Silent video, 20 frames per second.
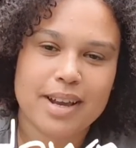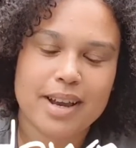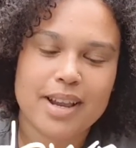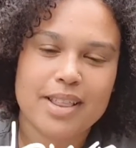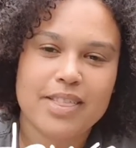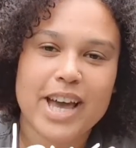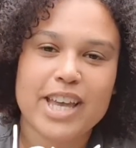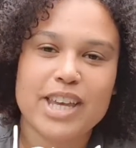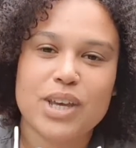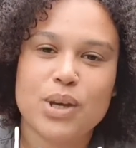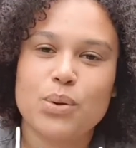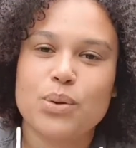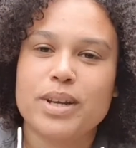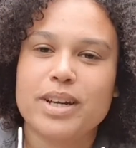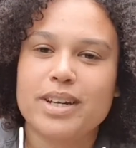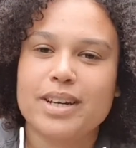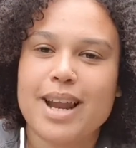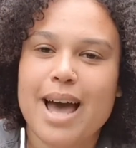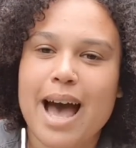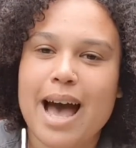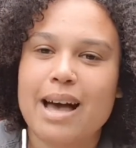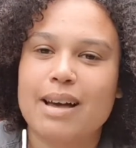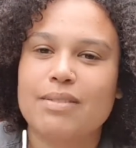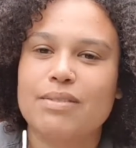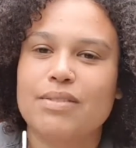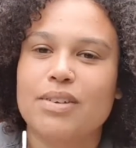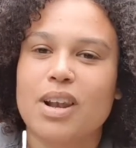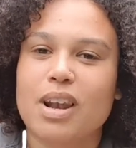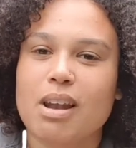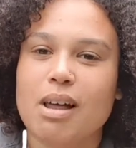that you didn't
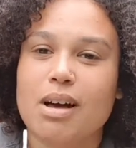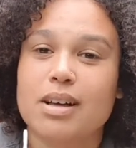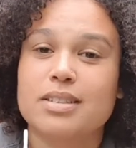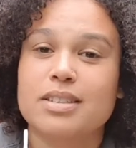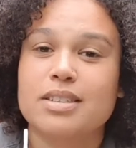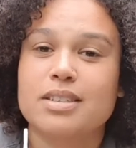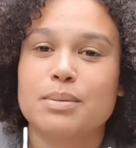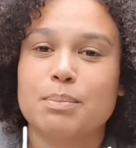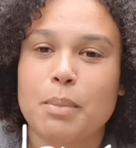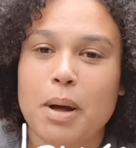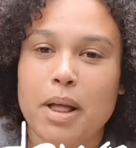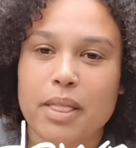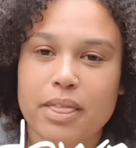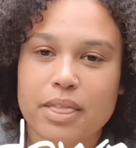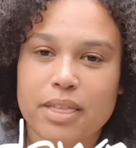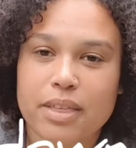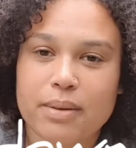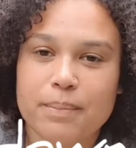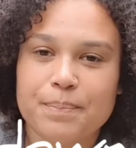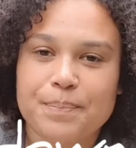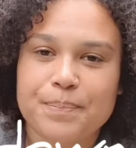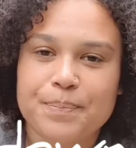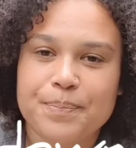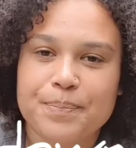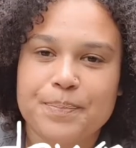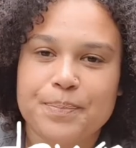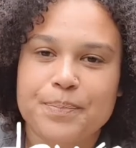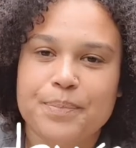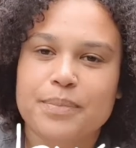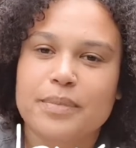have last month?
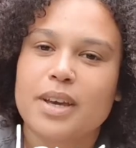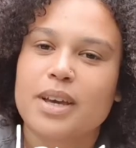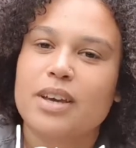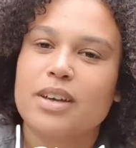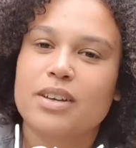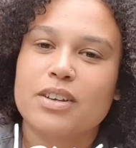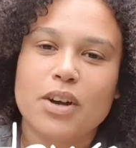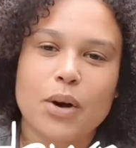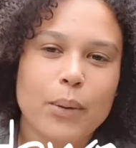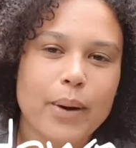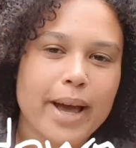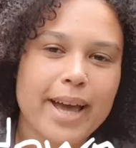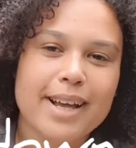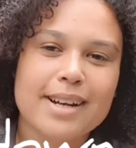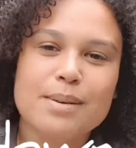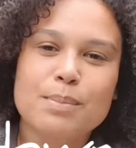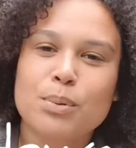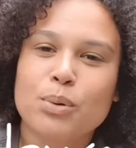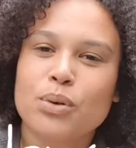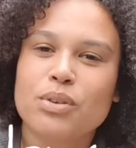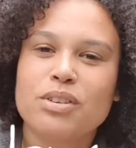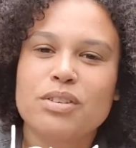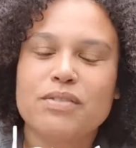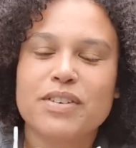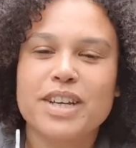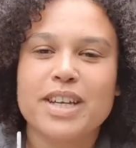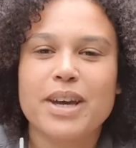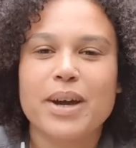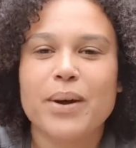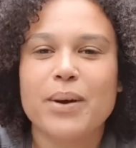Go ahead, pause the
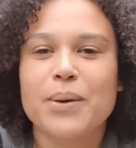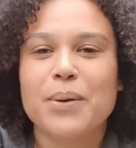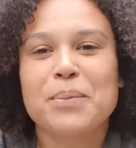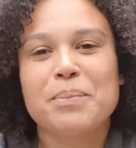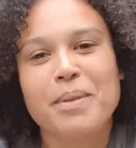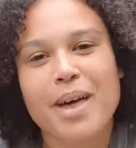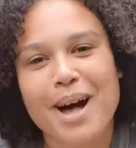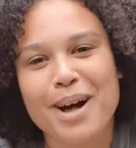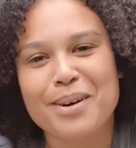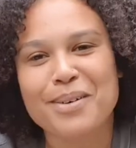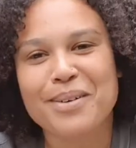video, I'll